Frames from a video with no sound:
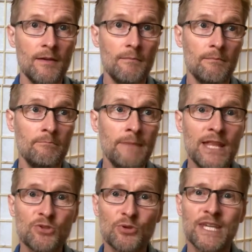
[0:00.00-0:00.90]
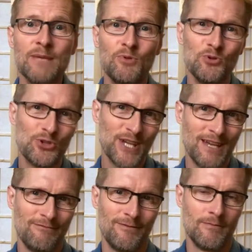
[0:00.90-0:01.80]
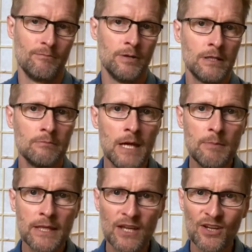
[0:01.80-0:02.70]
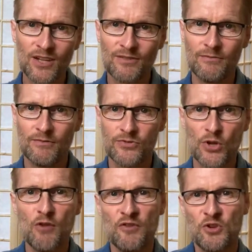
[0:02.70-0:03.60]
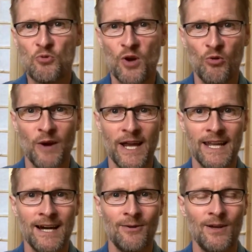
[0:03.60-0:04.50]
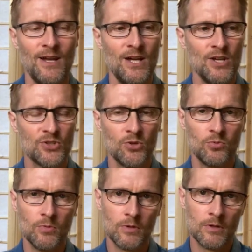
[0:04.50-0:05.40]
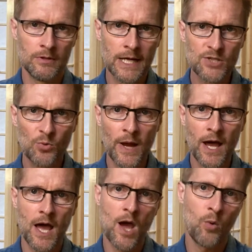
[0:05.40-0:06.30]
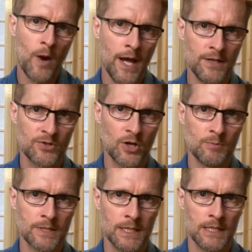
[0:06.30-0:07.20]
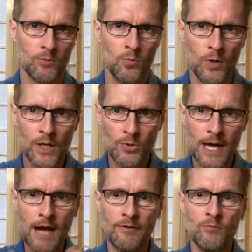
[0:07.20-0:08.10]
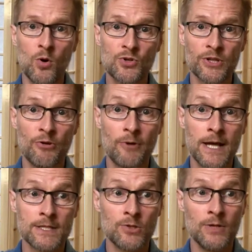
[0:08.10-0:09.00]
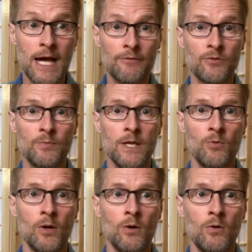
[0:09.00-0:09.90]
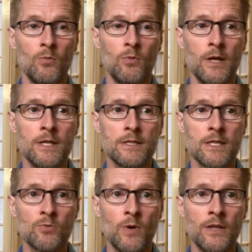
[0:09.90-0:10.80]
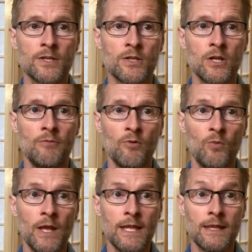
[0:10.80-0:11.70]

meant to keep you safe. But maybe they're not serving you well right now. So that's where awareness comes in. When you have emotion arising, you have to be aware, oh, what is this? Where does it come from?